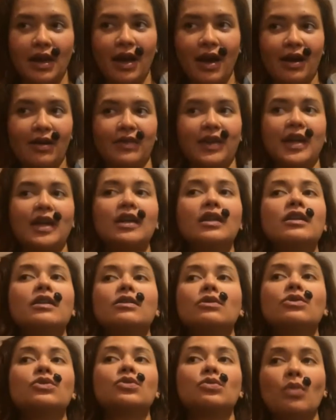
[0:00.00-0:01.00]
have a
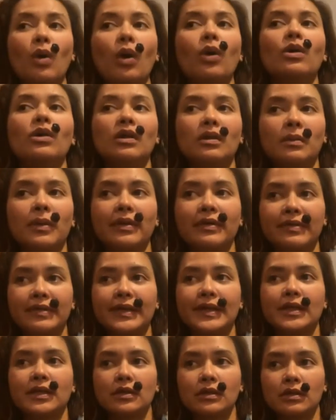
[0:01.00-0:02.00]
huge mole on my face.